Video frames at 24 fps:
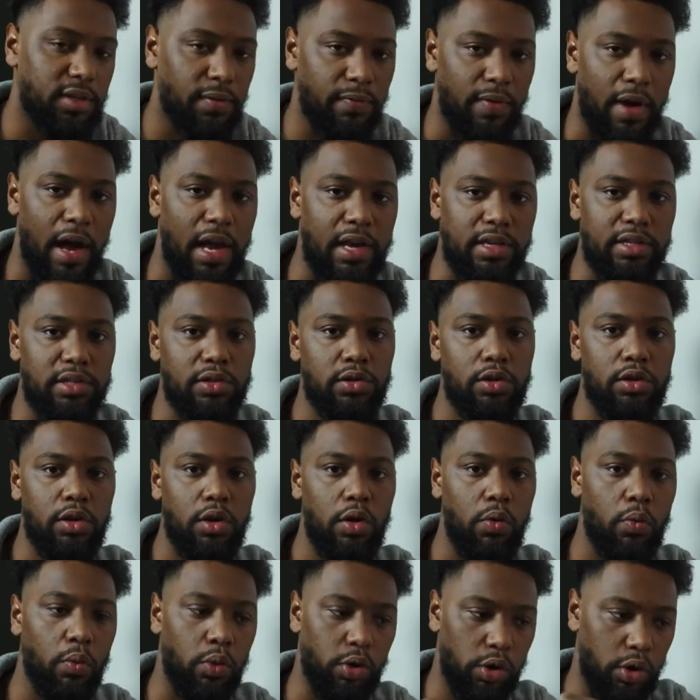device
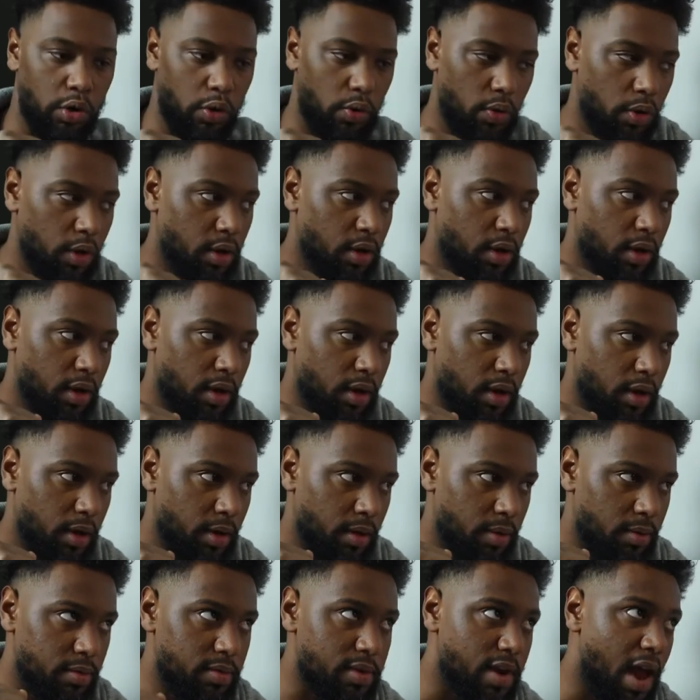will
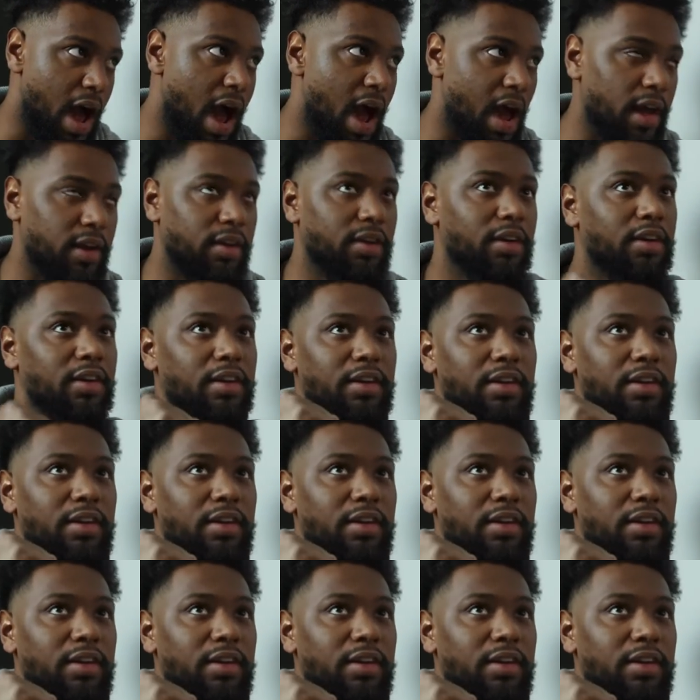not,